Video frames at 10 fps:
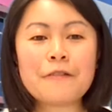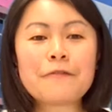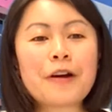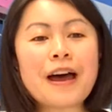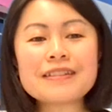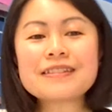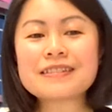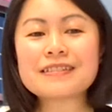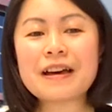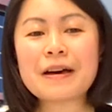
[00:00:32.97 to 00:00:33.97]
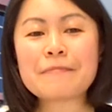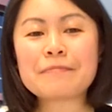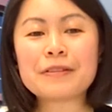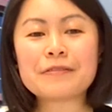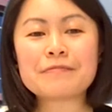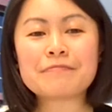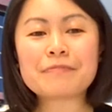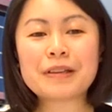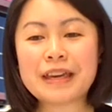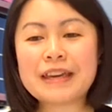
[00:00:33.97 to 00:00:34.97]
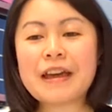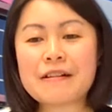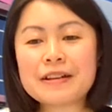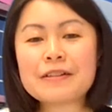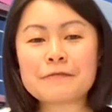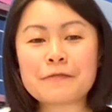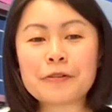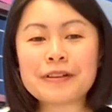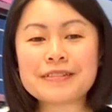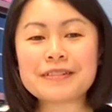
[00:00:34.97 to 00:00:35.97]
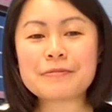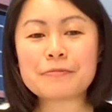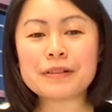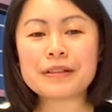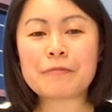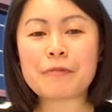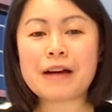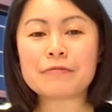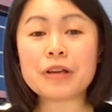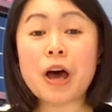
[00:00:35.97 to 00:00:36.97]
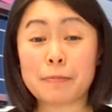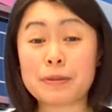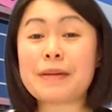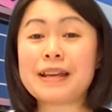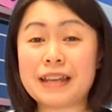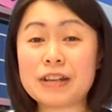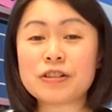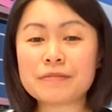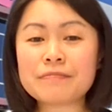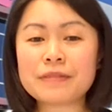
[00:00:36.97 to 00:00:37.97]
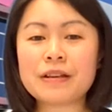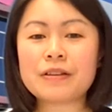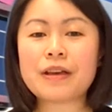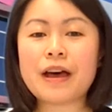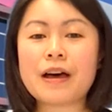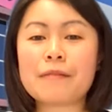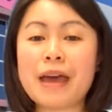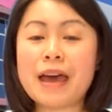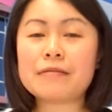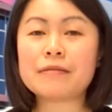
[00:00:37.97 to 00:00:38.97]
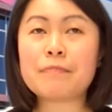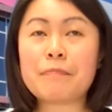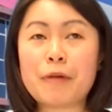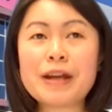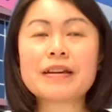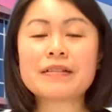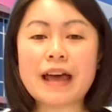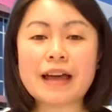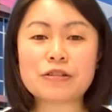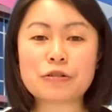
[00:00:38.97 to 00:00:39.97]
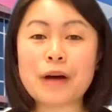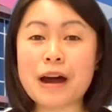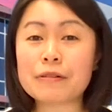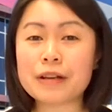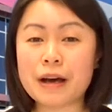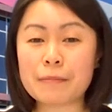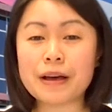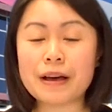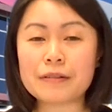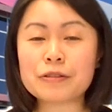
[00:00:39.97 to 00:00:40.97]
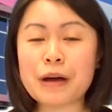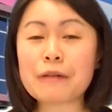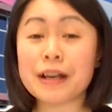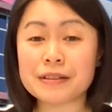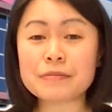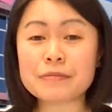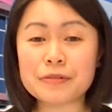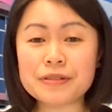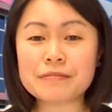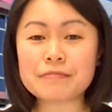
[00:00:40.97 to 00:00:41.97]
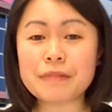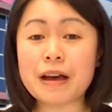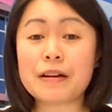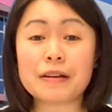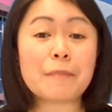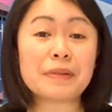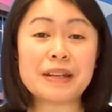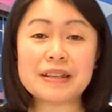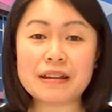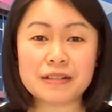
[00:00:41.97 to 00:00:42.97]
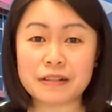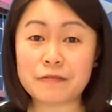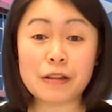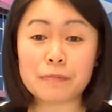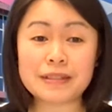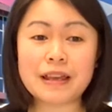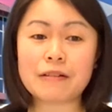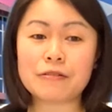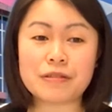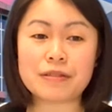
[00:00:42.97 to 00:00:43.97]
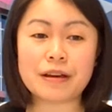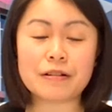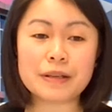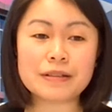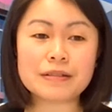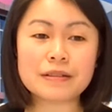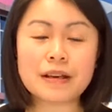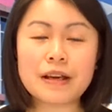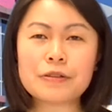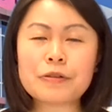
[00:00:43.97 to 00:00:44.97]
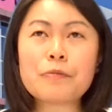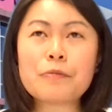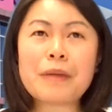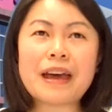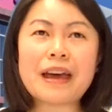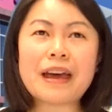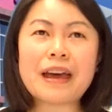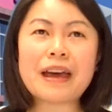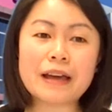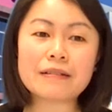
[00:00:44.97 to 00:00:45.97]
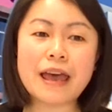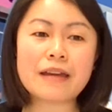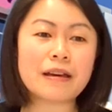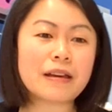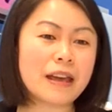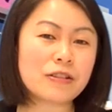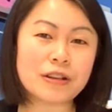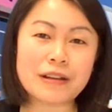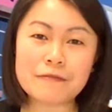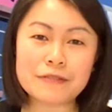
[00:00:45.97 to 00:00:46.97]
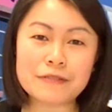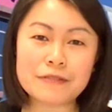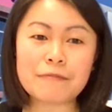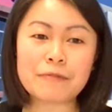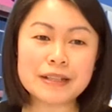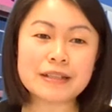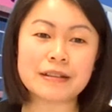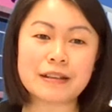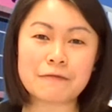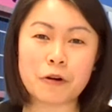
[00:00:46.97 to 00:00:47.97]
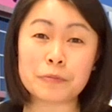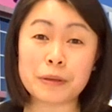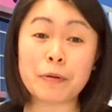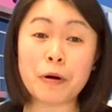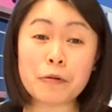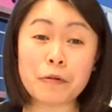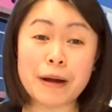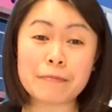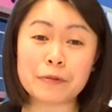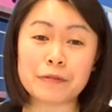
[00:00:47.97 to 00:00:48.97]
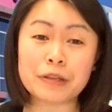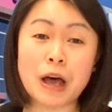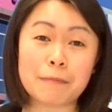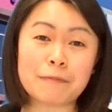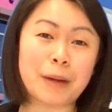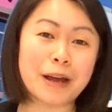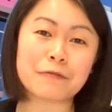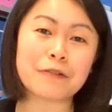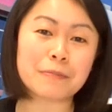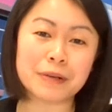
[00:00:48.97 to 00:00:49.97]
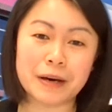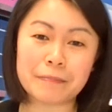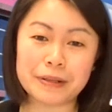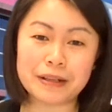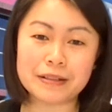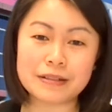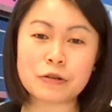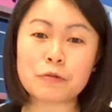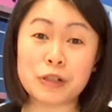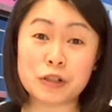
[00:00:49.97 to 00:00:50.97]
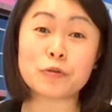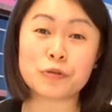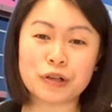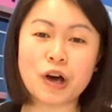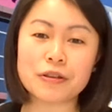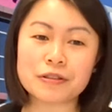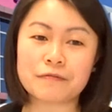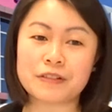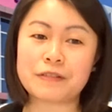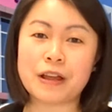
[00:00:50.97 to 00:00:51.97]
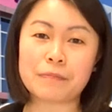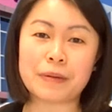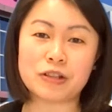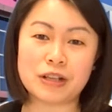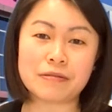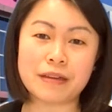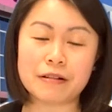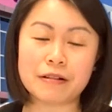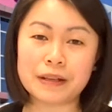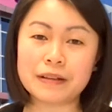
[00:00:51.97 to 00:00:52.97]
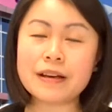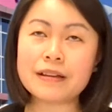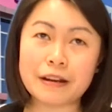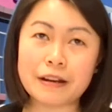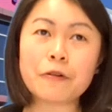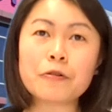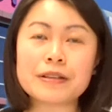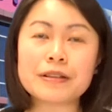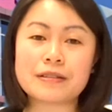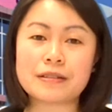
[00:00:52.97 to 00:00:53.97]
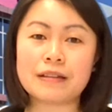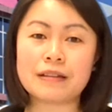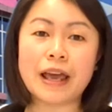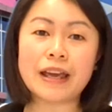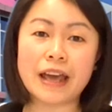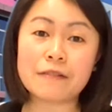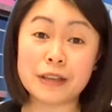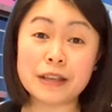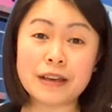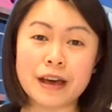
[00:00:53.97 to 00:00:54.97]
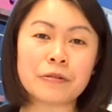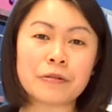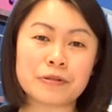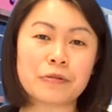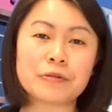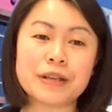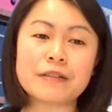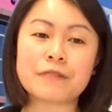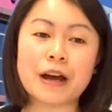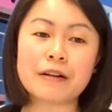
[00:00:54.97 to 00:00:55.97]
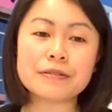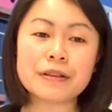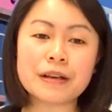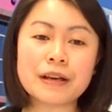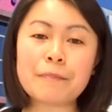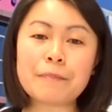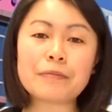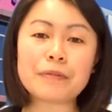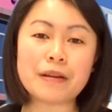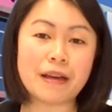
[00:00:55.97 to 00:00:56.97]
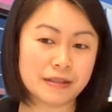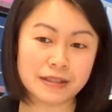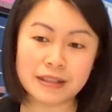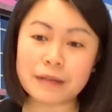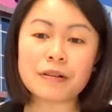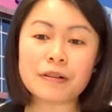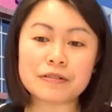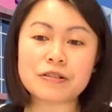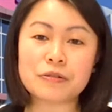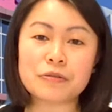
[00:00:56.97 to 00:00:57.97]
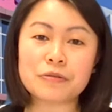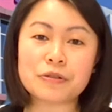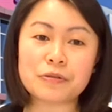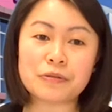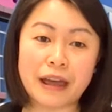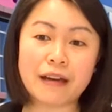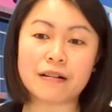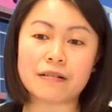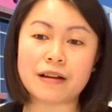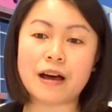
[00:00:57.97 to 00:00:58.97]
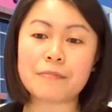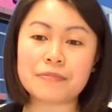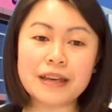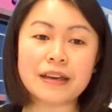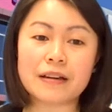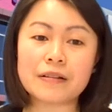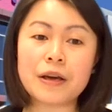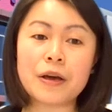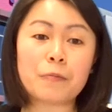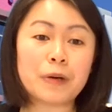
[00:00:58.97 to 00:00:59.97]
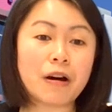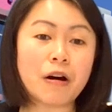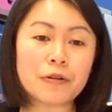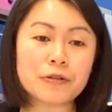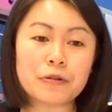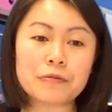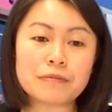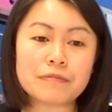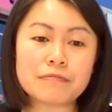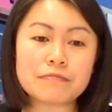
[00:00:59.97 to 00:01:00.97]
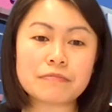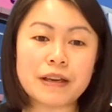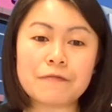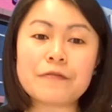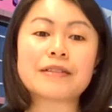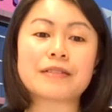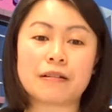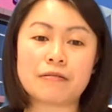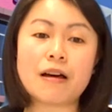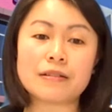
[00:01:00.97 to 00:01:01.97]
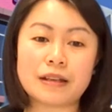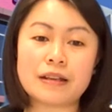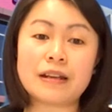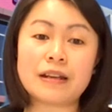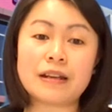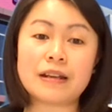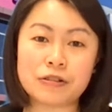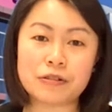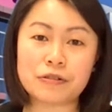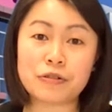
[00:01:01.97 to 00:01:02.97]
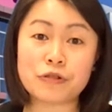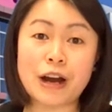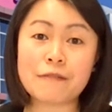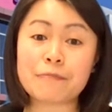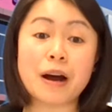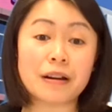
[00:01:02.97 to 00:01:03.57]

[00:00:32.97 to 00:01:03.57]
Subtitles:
For us, the key area of focus is really around optimization and bringing that to our customers, companies that are developing cell and gene therapies. So you may have heard that NIH and FDA recently formed a program with top biopharma companies to reduce the cost of developing gene therapy. Their focus is in AAV, adeno-associated virus, but similar to their thinking, we are also investing a lot in innovation to drive